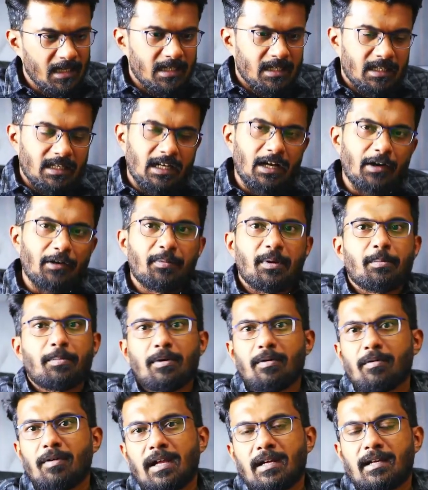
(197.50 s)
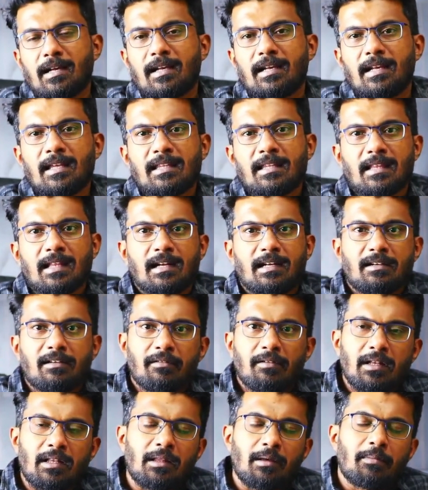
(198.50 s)
Now people were telling that
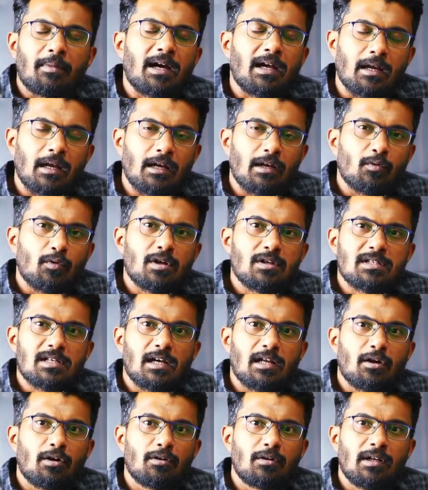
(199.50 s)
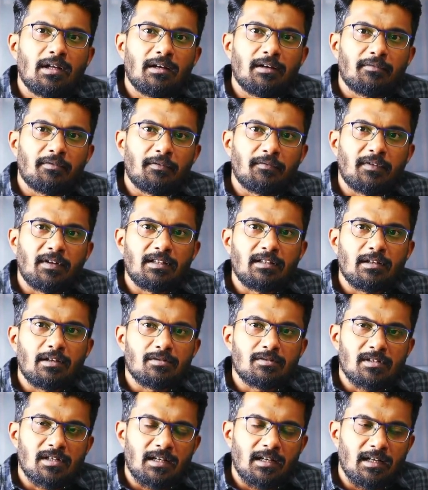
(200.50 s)
when the market was around
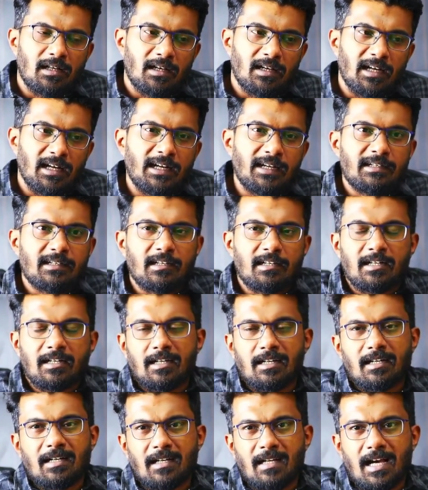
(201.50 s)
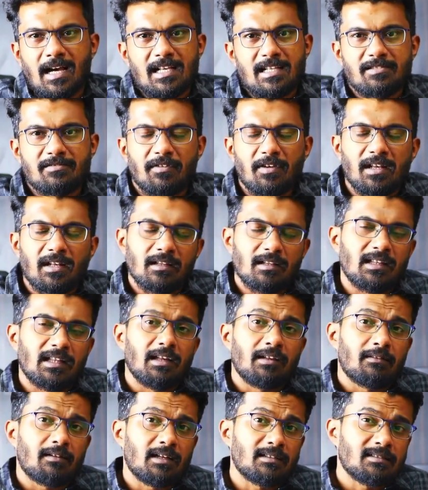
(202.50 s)
15,800 last week,
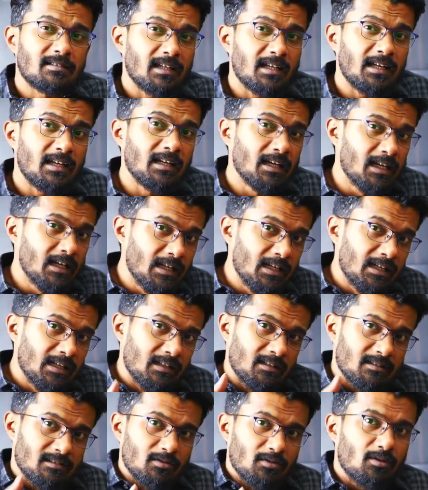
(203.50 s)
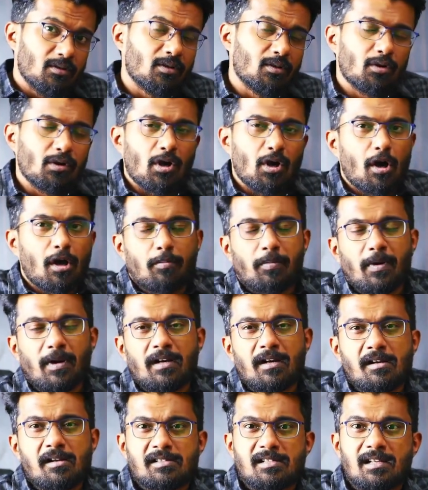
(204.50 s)
they were saying, so
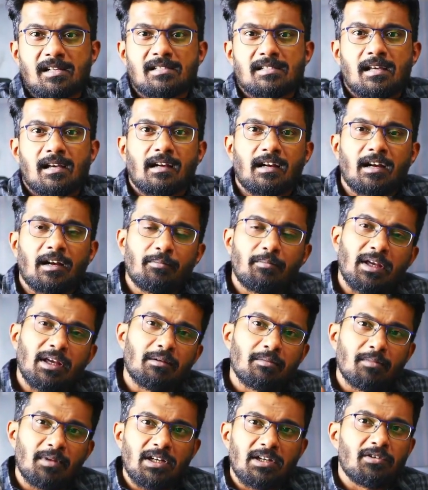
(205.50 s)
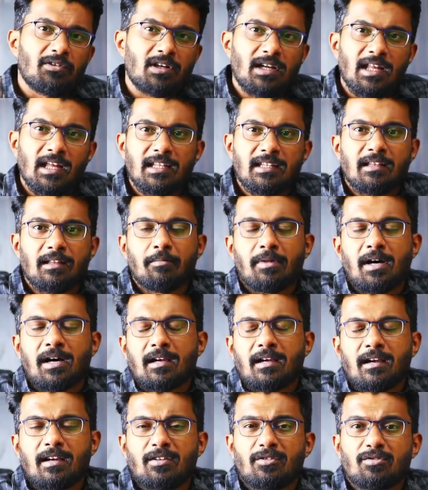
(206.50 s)
corporate results are coming, it will take the
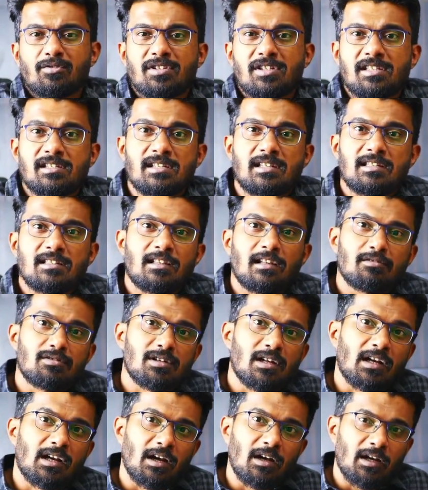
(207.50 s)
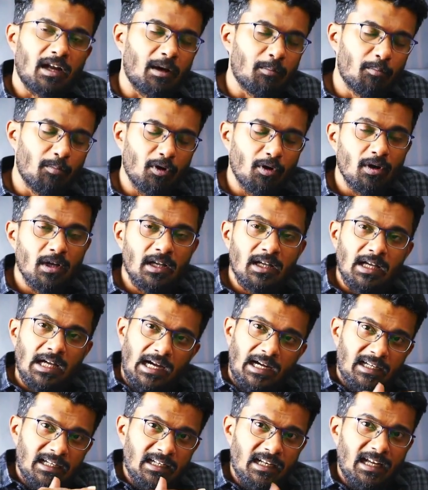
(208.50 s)
market to 16,000 and above.
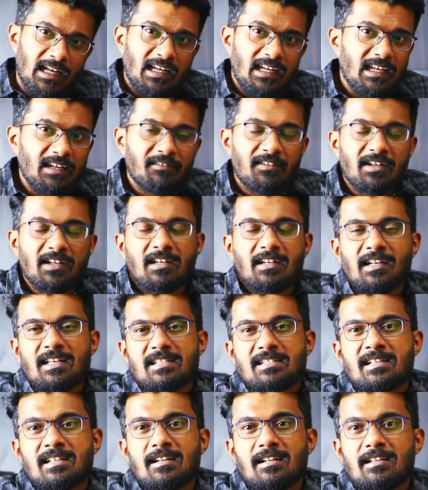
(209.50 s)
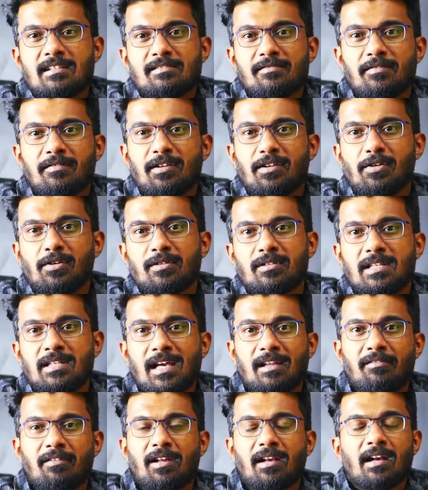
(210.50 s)
And even in yesterday's video,
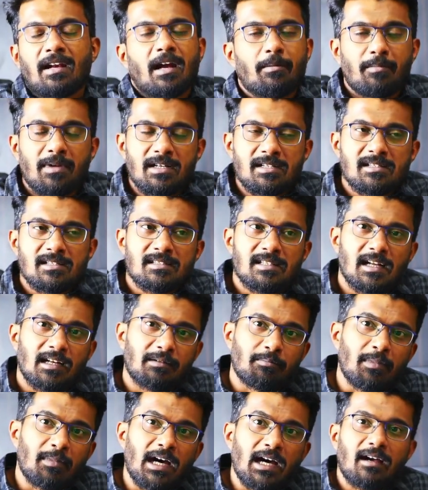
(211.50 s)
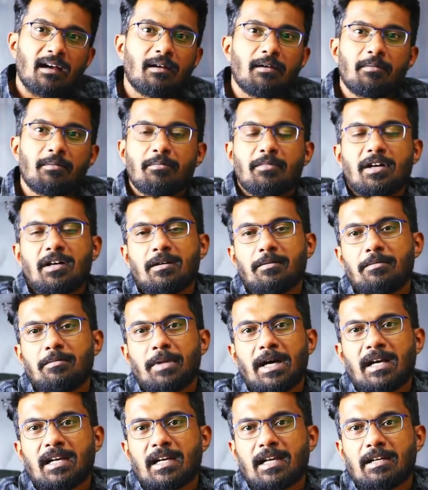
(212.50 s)
there were comments that
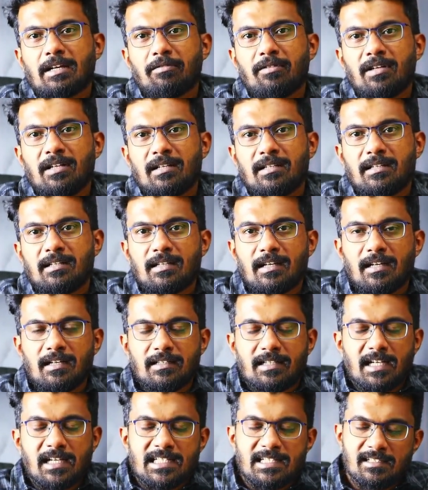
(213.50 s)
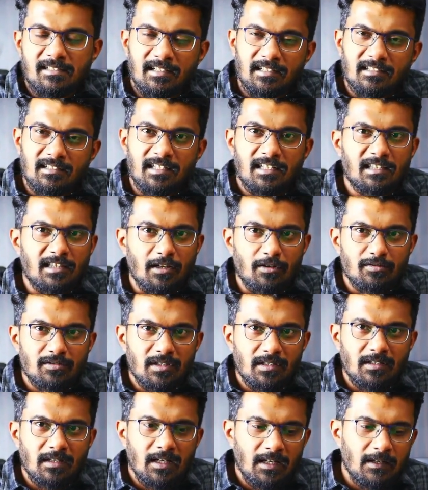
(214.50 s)
market will touch
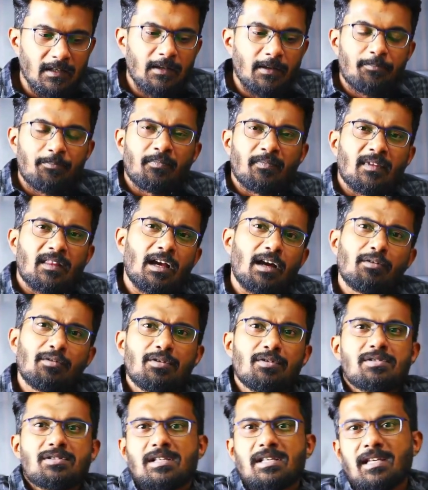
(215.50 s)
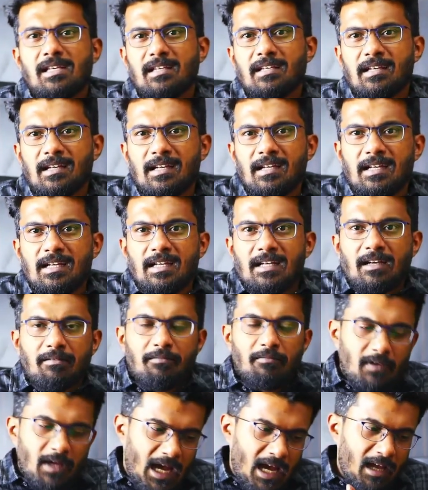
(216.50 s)
16,000. Now you see,
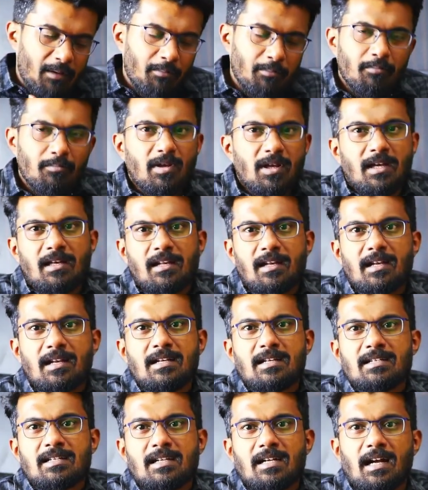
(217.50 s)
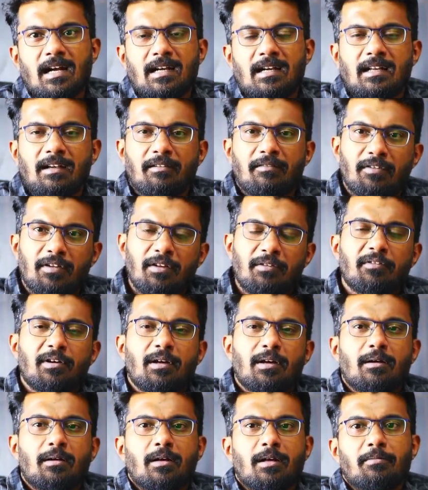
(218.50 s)
I am bearish and
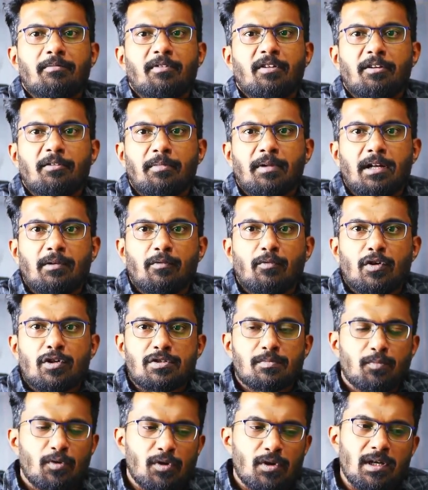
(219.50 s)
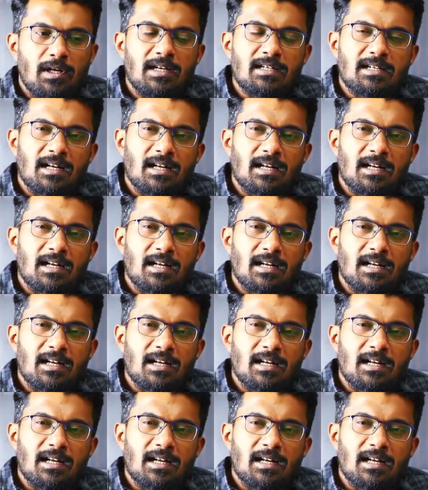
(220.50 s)
everybody was bullish,